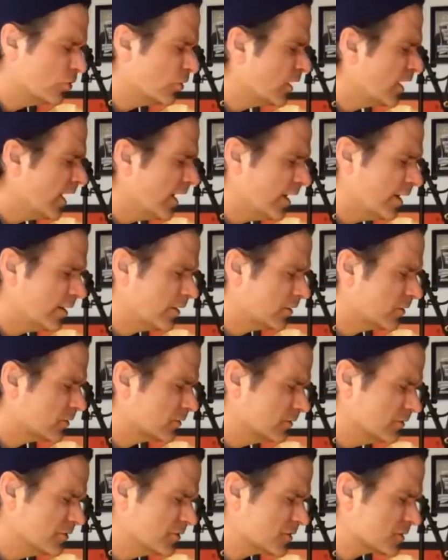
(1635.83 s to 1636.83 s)

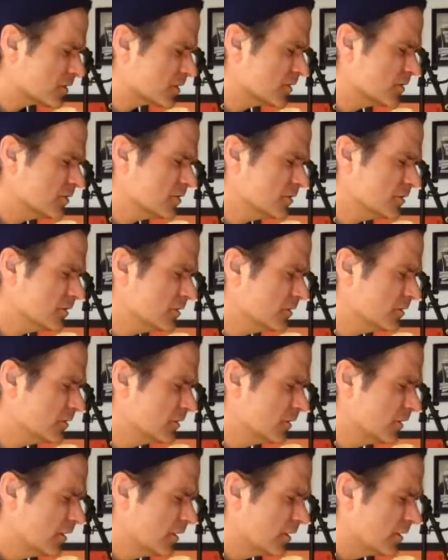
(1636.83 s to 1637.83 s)
atlas could
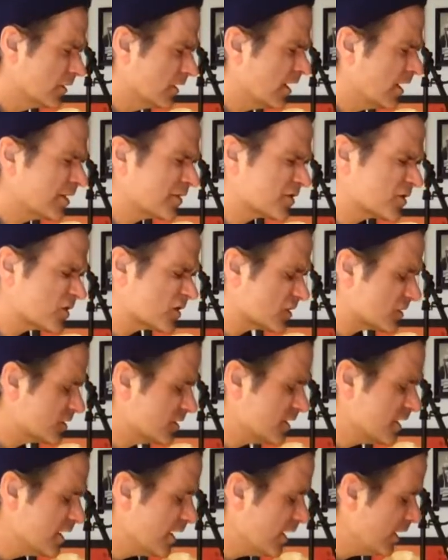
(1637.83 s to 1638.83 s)
not
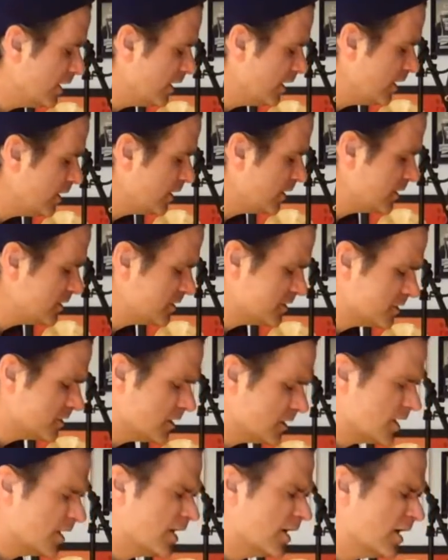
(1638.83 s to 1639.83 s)
stay
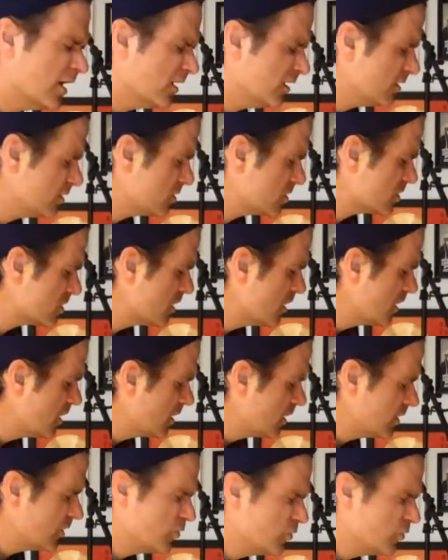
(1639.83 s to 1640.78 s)
engaged. He